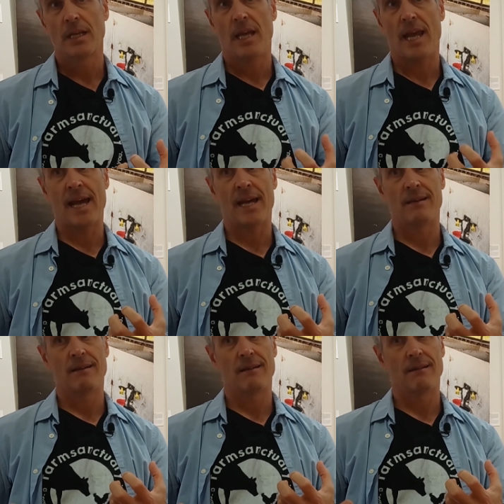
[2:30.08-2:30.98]
And
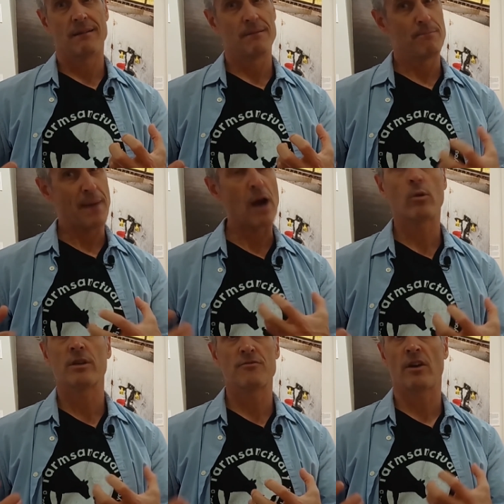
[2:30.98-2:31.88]

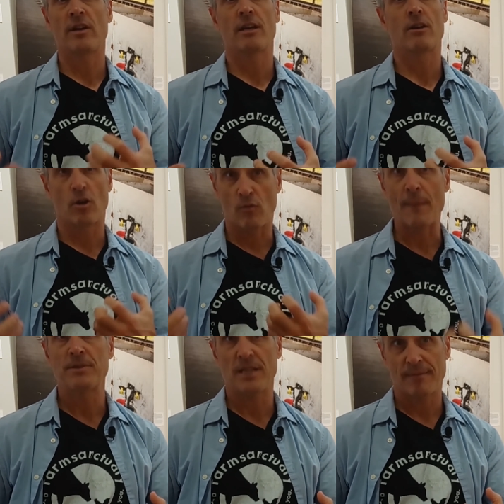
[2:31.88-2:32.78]
power is very
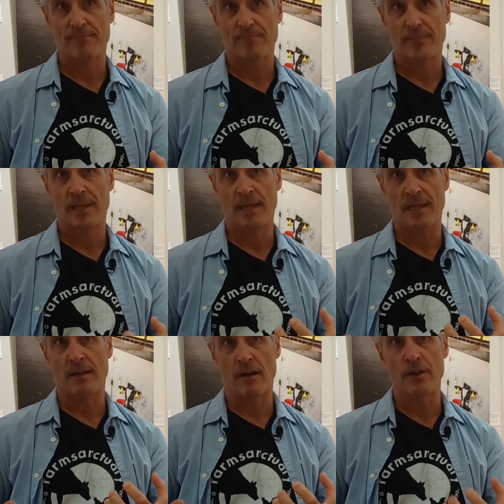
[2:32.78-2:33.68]
corrupting.
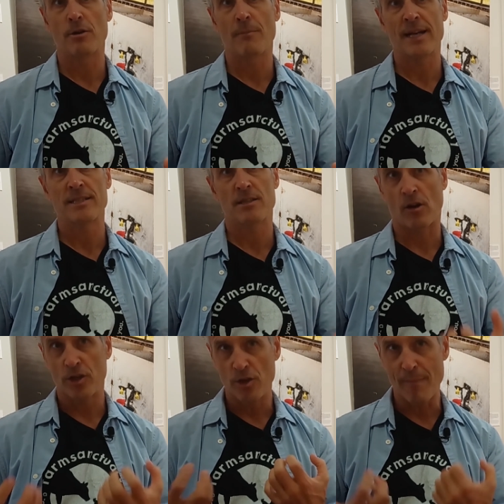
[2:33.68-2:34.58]
It undermines
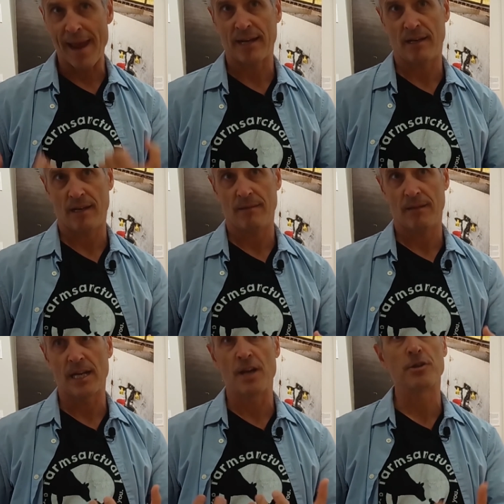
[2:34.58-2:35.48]
our humanity.
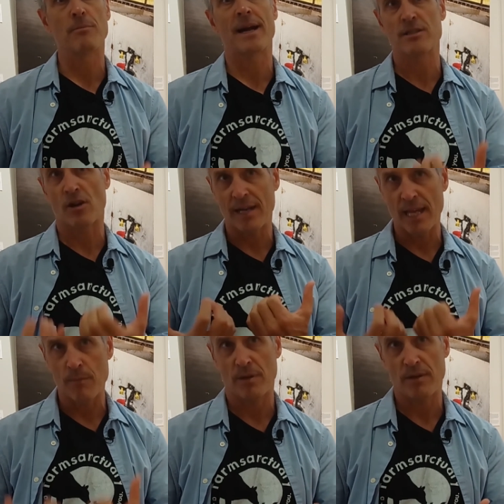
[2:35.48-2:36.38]
It undermines our
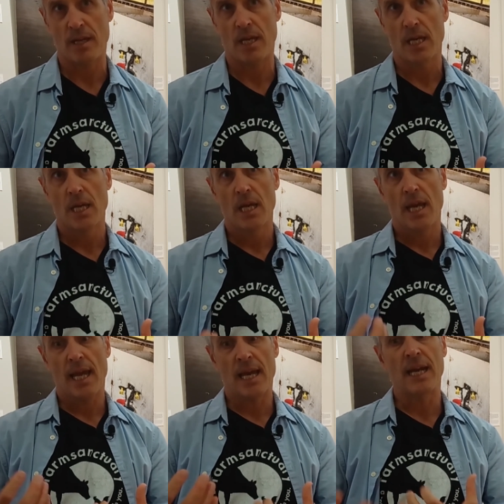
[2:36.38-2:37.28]
empathy.
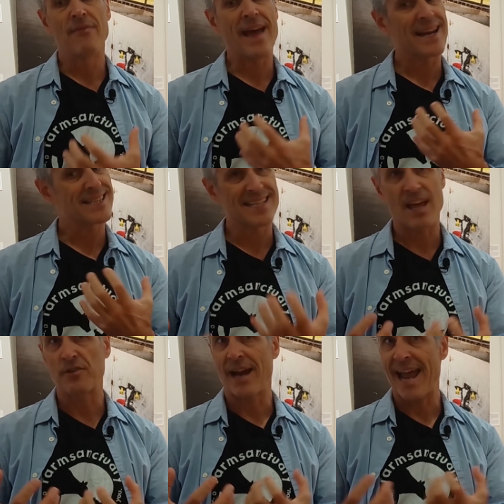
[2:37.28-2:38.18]
And that is
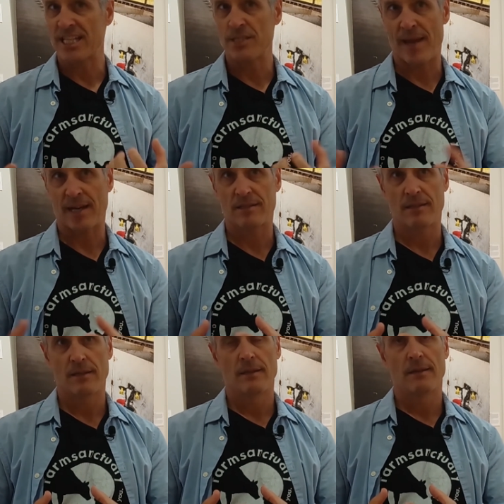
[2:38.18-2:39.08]
another aspect
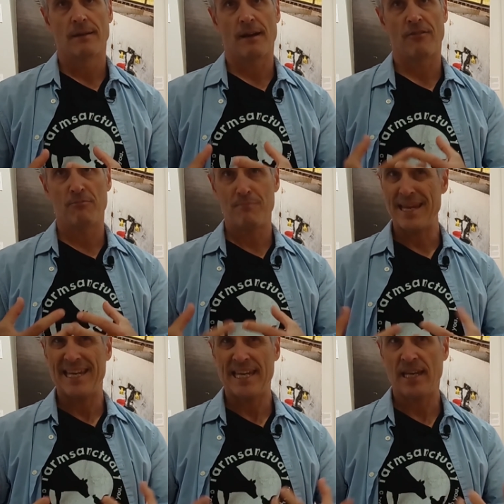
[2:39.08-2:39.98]
of
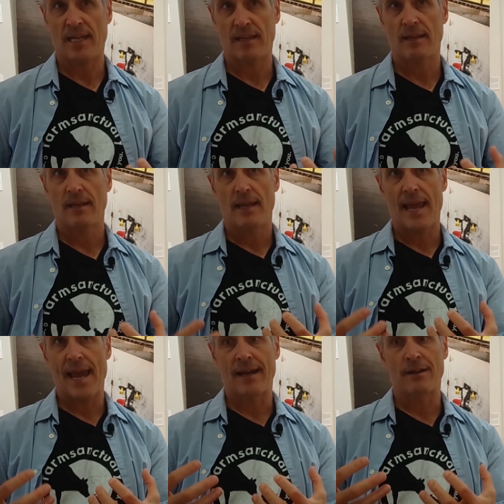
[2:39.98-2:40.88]
meat
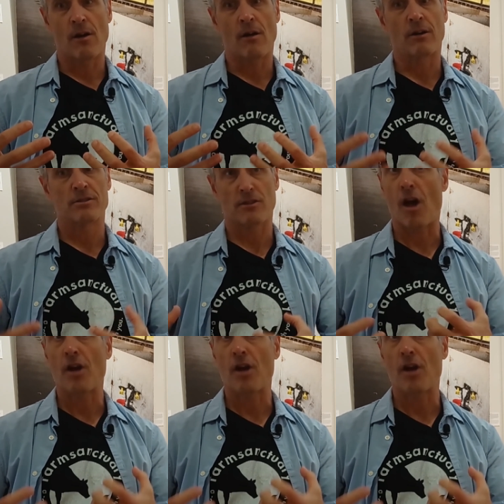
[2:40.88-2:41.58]
eating and our slaughter